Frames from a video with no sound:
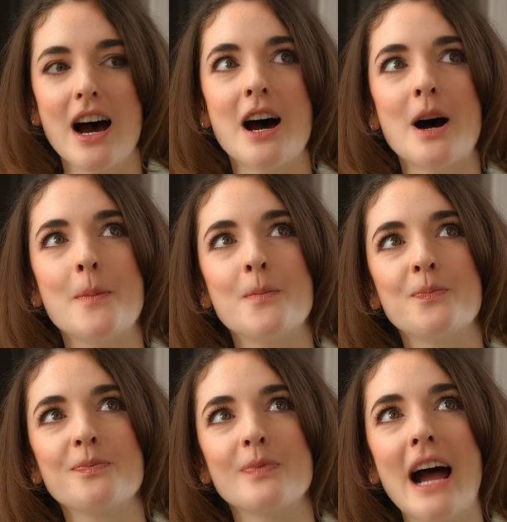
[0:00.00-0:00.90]

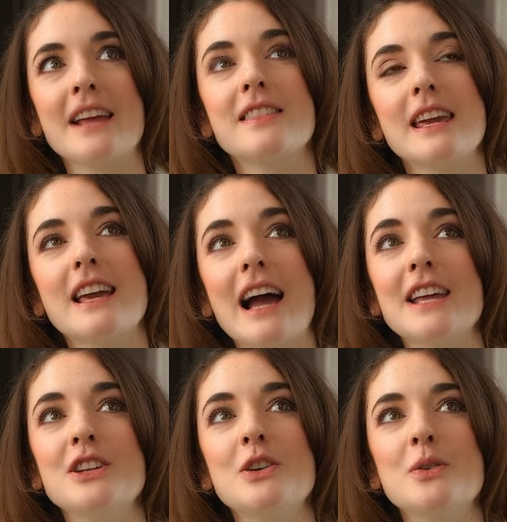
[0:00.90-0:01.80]
I think
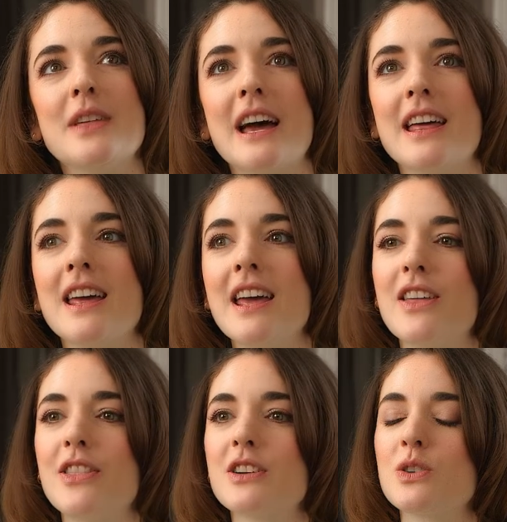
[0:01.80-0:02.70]
I knew that
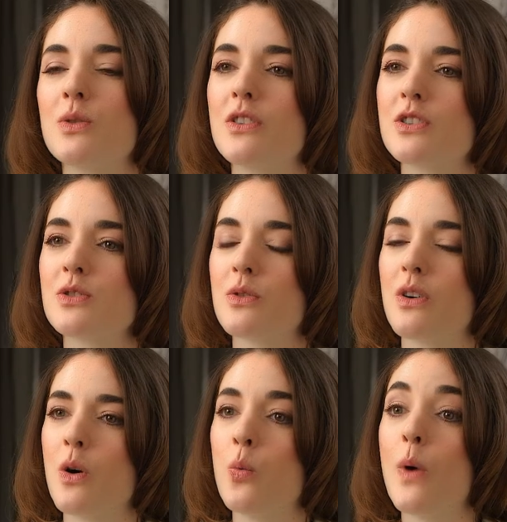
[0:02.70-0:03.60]
there's
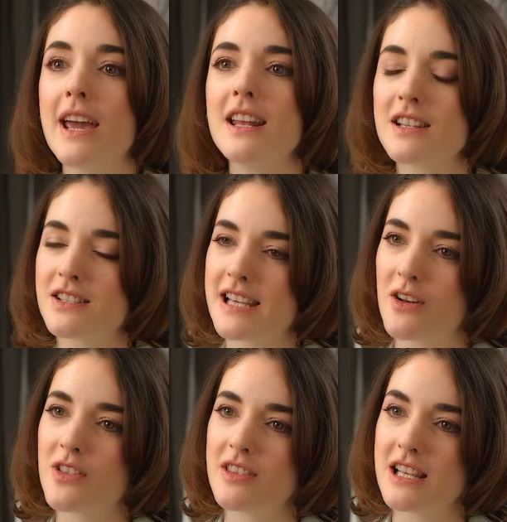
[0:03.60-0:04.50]
a way to
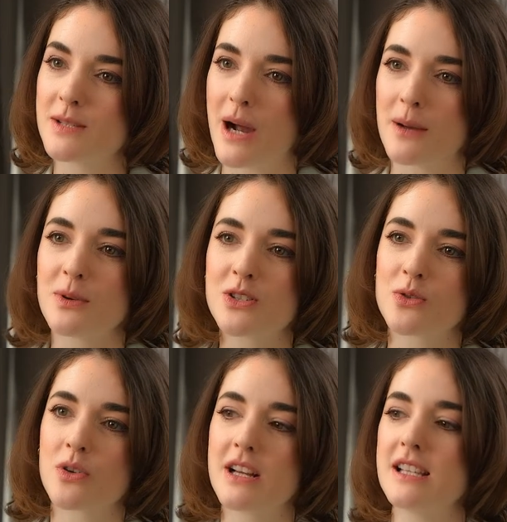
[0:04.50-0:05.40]
tell these Bible
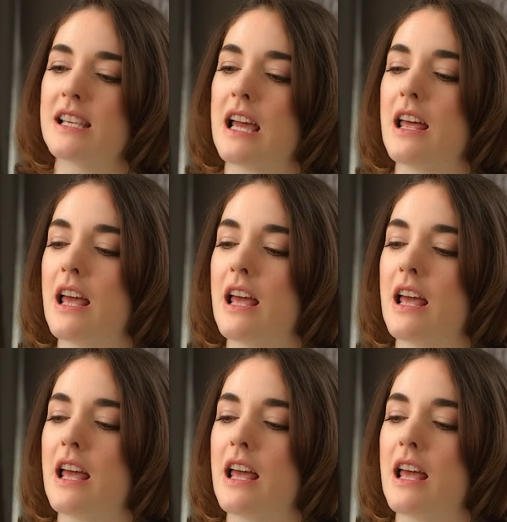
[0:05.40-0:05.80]
stories